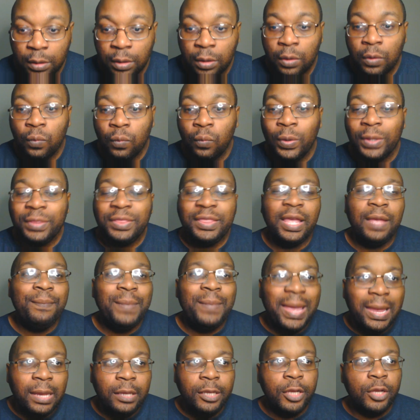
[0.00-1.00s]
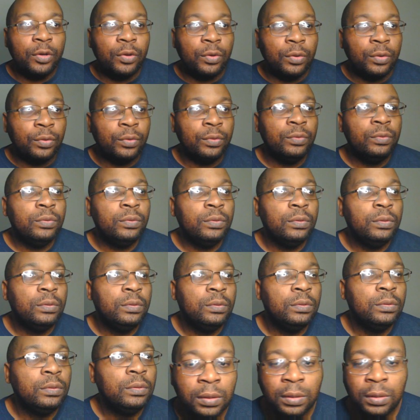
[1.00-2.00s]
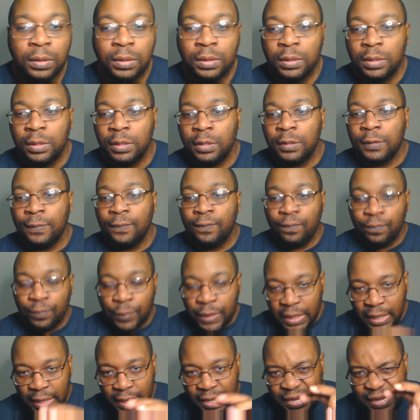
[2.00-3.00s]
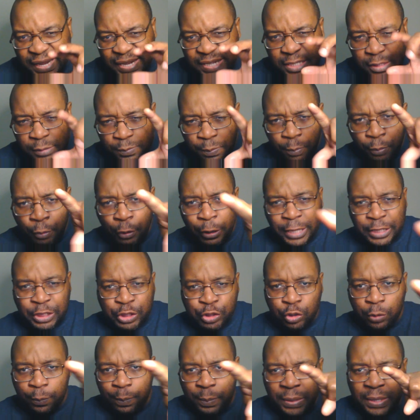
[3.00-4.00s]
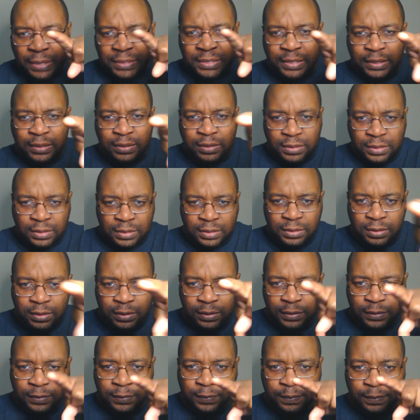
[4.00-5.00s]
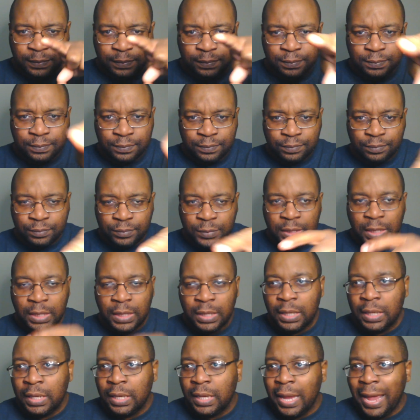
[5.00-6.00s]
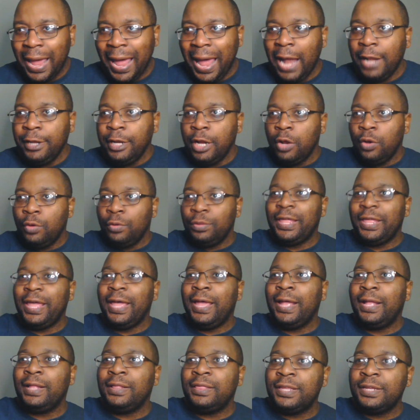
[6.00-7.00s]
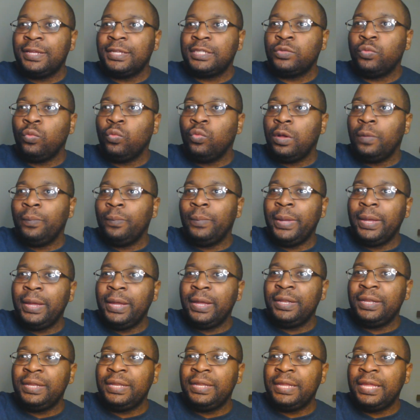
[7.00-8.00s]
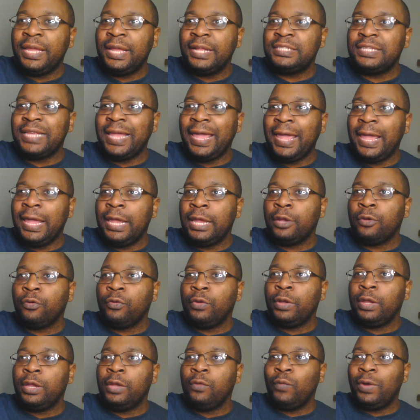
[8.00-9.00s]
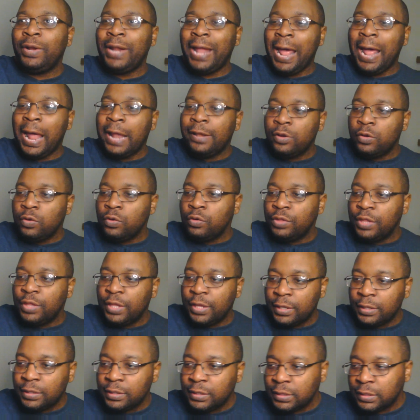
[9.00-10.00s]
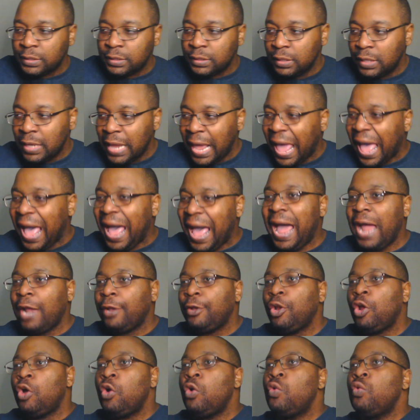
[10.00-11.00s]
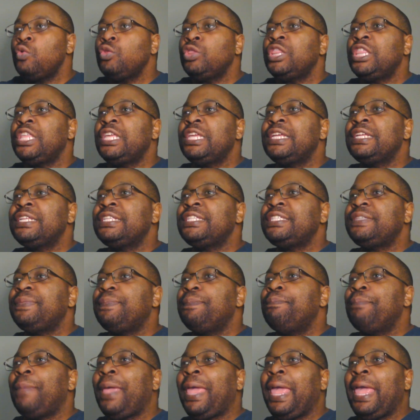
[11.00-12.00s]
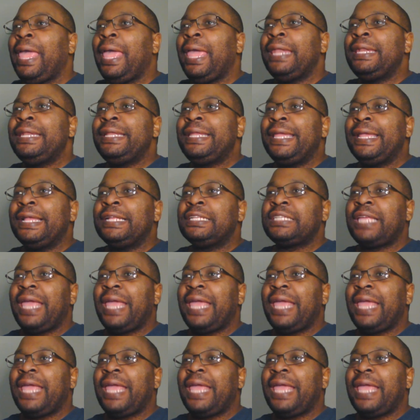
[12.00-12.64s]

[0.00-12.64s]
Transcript: what they may do is press your buttons. I know that this woman gets angry when I do this. I know this man gets